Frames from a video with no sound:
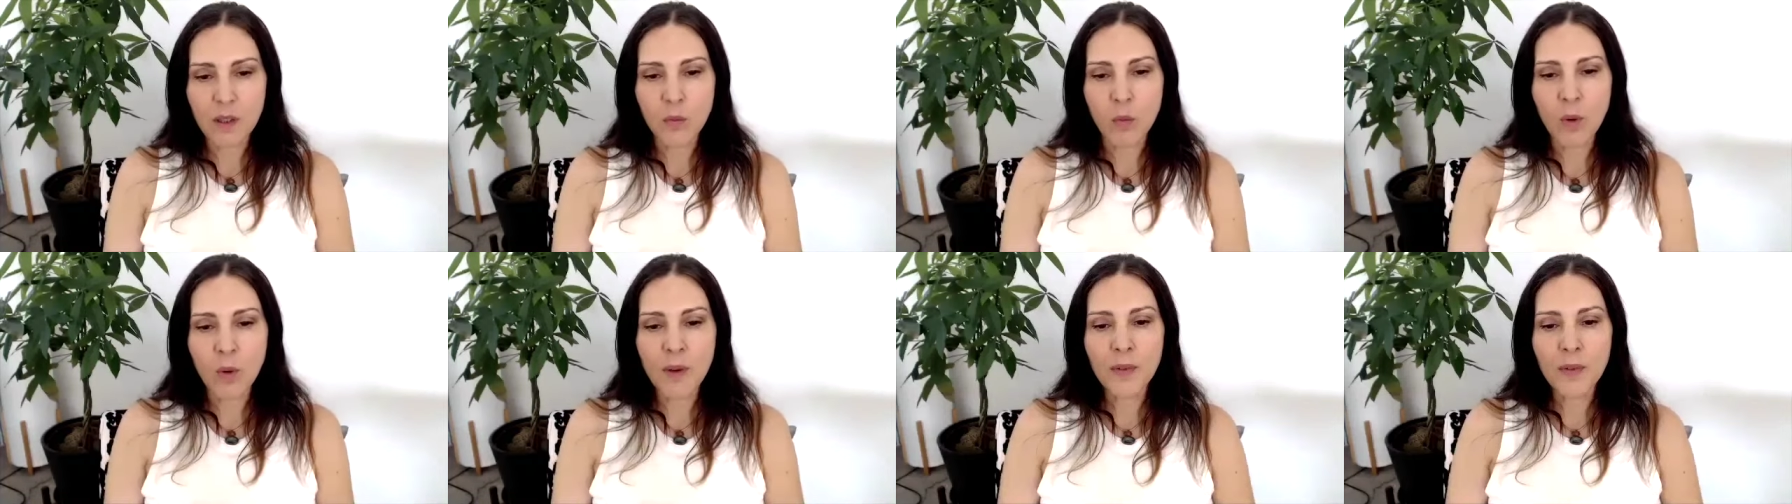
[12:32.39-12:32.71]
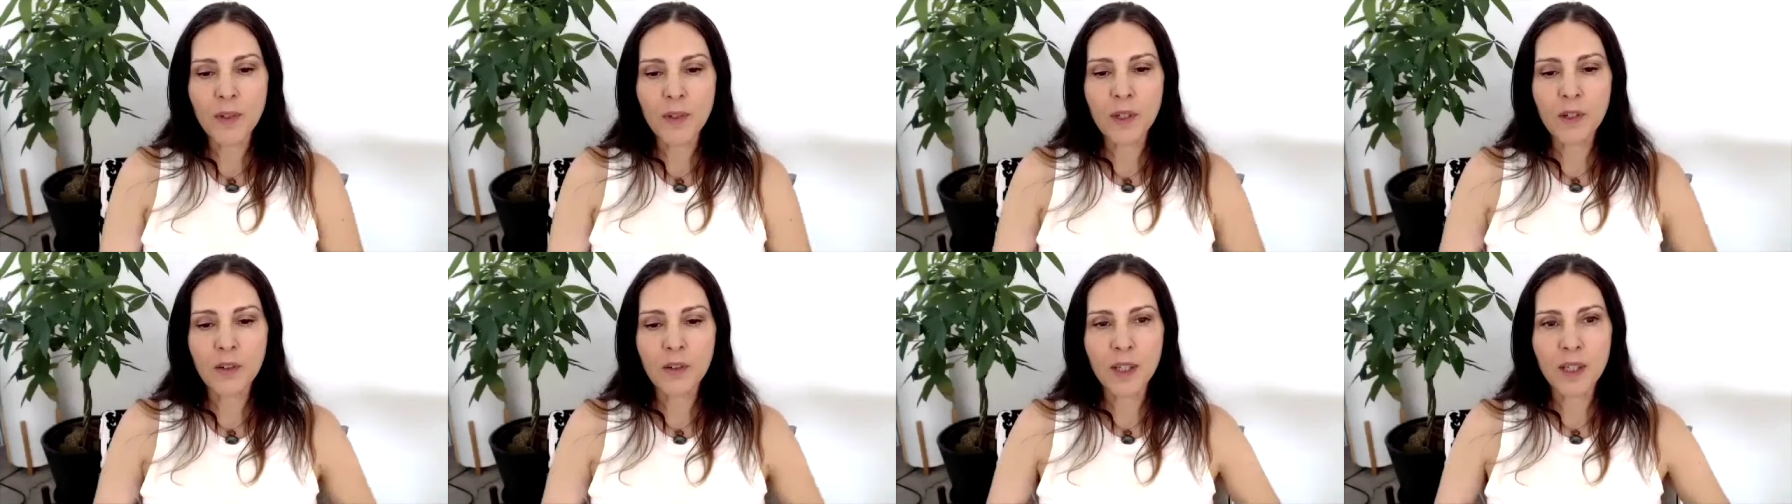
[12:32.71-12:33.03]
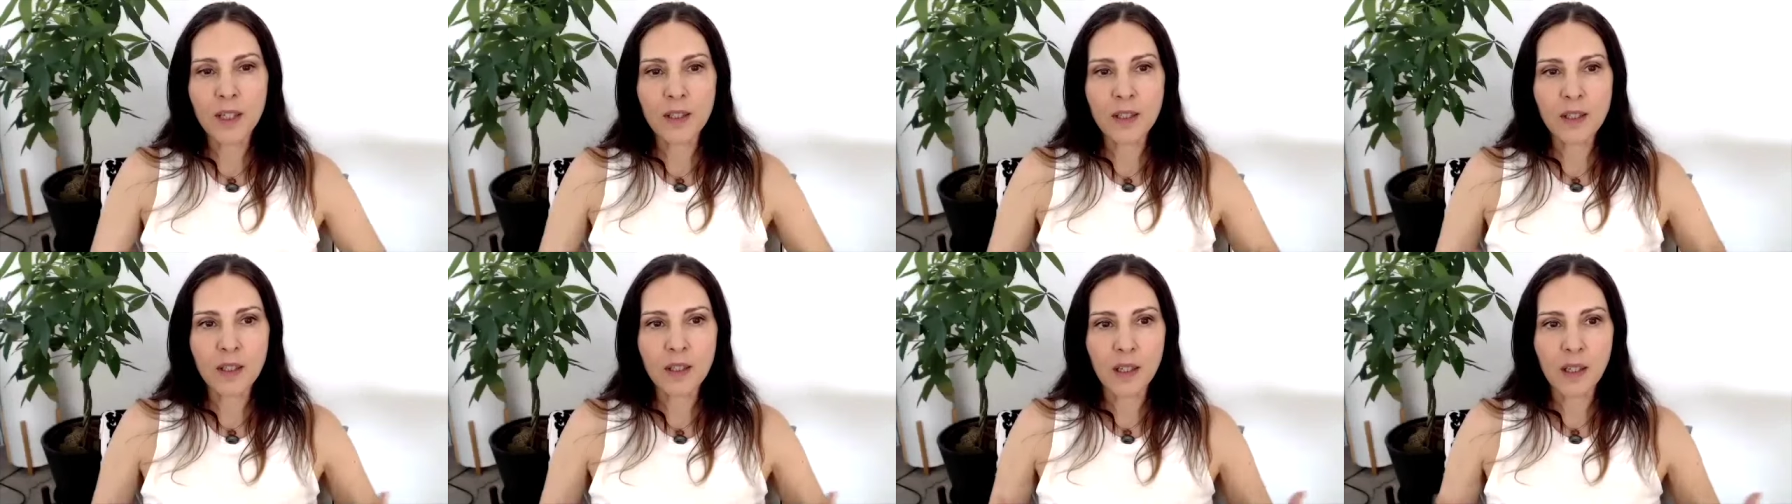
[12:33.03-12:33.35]
when there
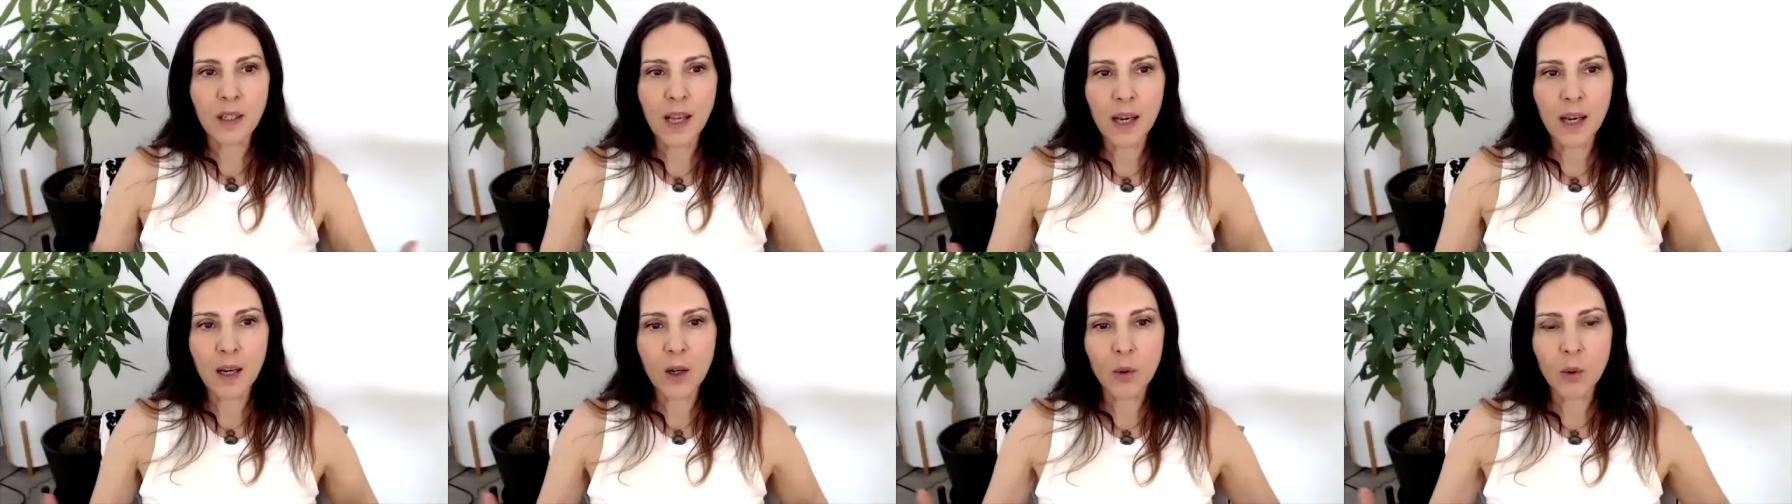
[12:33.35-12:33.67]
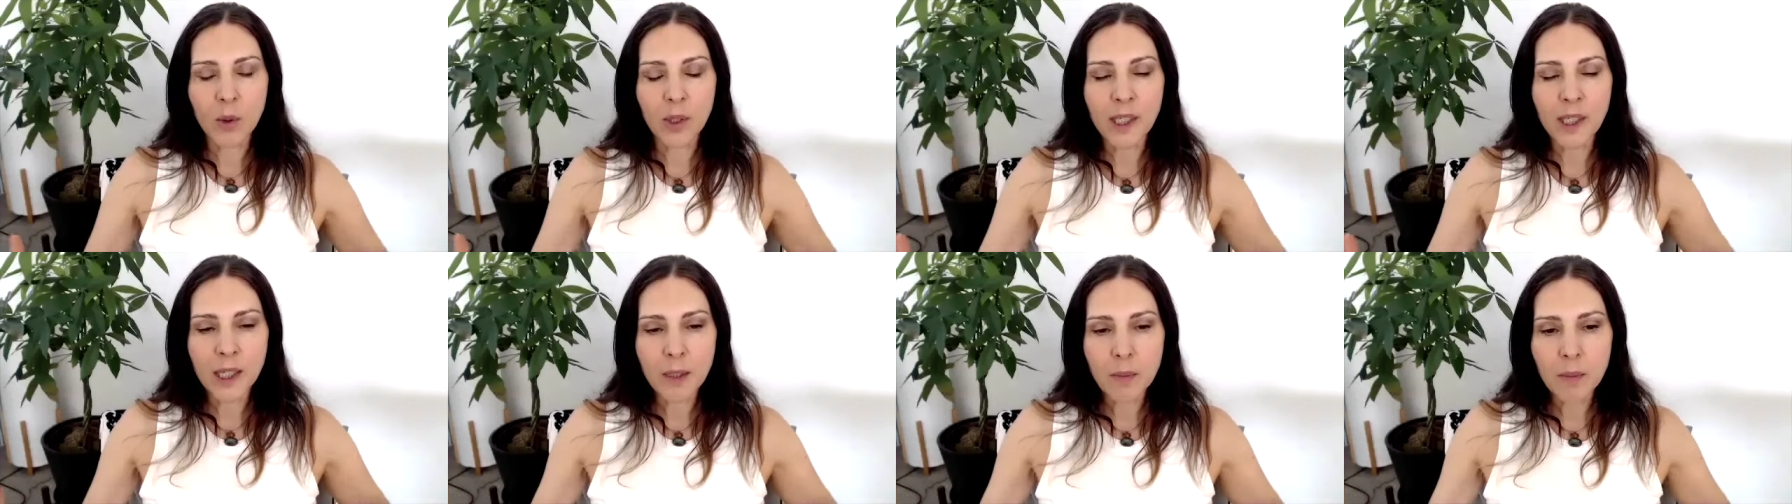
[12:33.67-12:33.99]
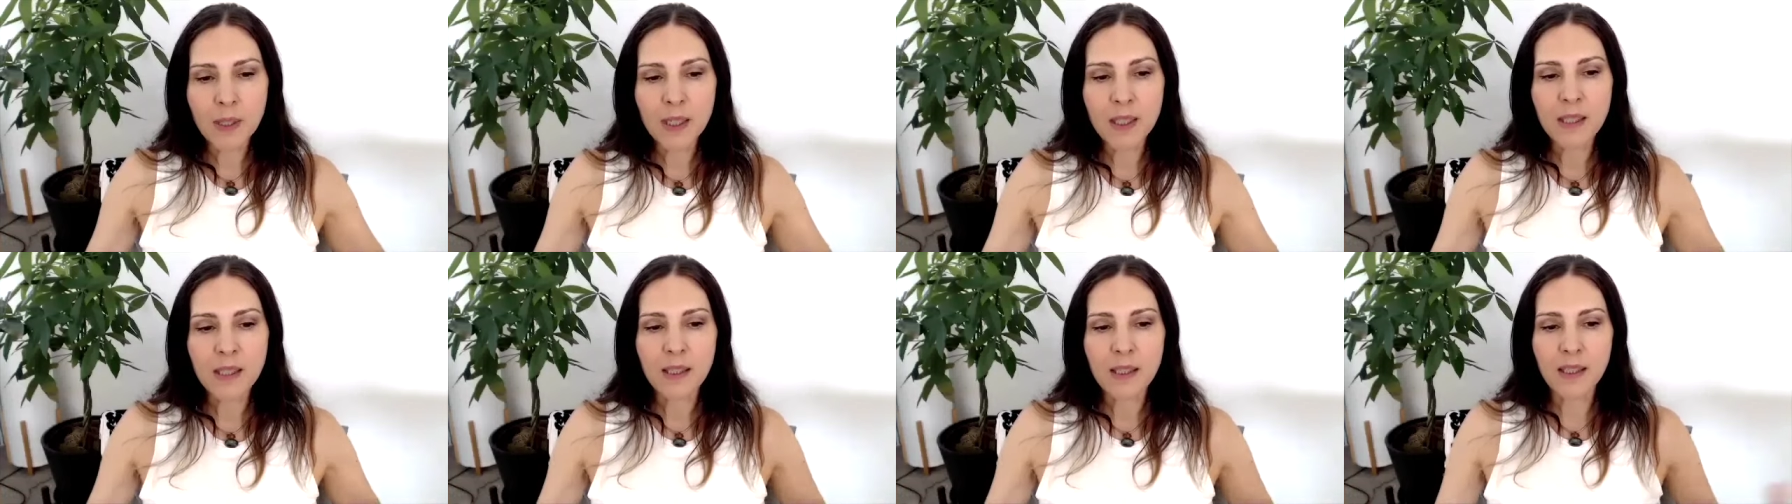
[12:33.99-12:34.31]
is an
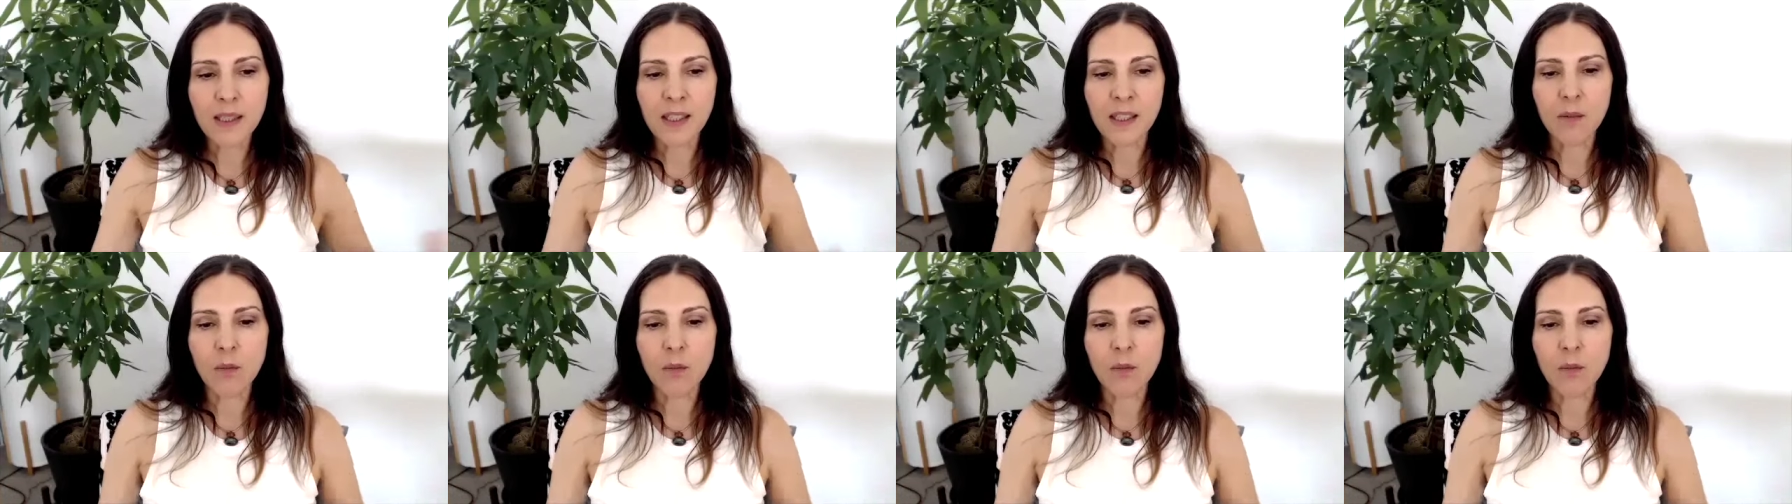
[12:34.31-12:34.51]
equanimity,